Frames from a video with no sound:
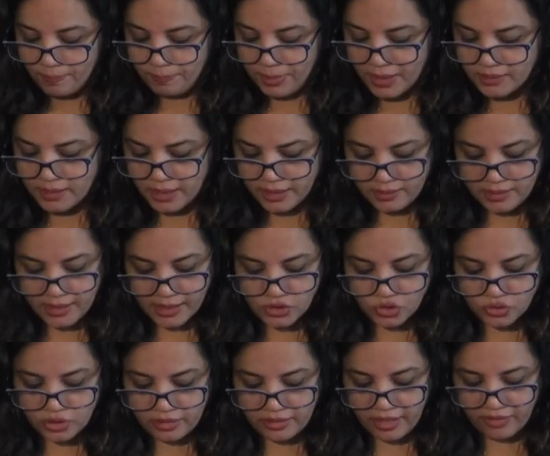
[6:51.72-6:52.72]
But the
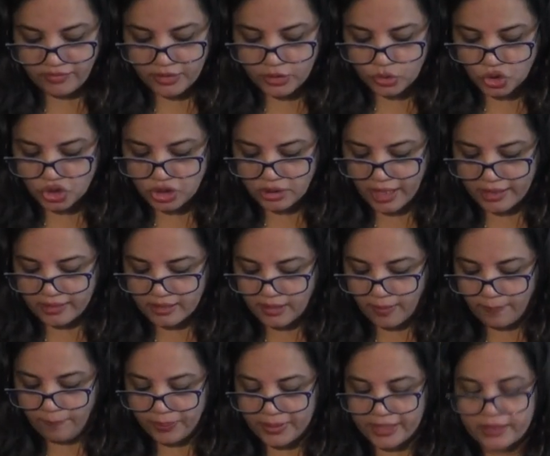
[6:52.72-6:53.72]
Industrial Revolution had
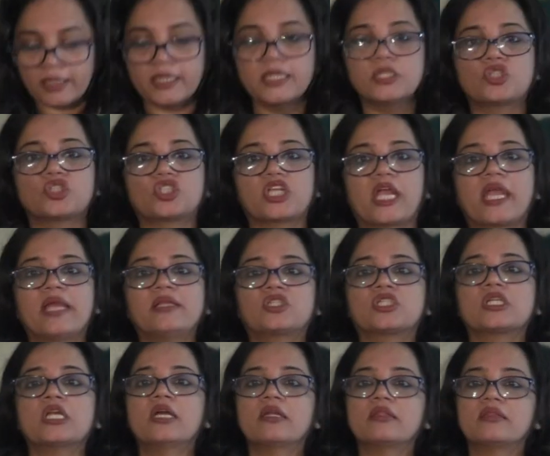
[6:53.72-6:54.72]
completely
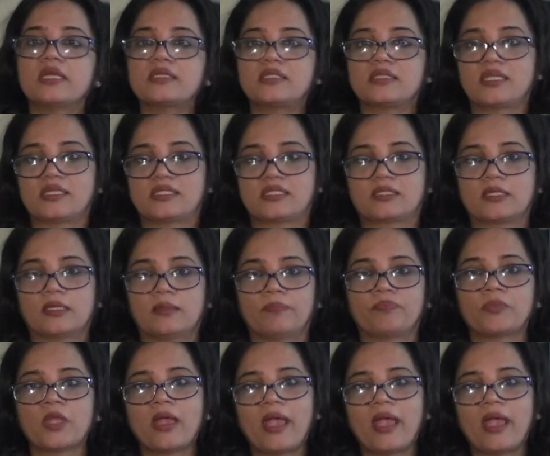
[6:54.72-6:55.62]
changed this system,